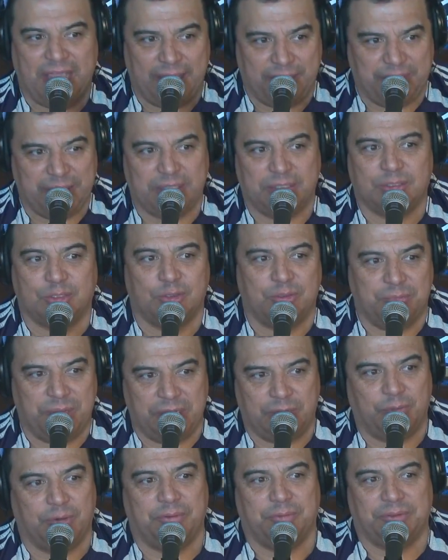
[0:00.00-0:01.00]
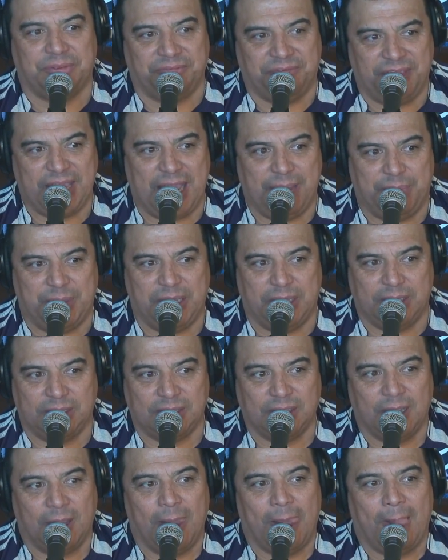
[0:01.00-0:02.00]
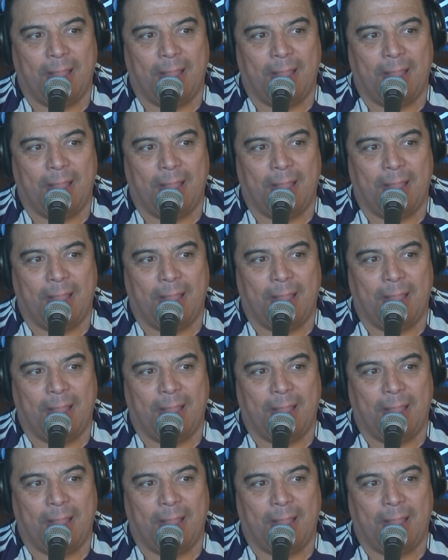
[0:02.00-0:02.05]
the VIPs, do the meet and greet with the VIPs.